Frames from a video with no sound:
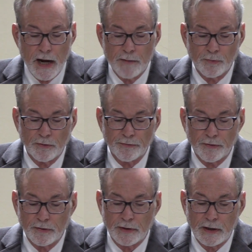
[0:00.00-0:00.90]
April
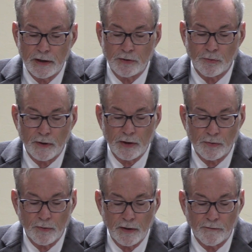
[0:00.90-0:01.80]
13,
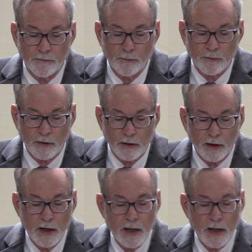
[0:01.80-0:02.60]
2024.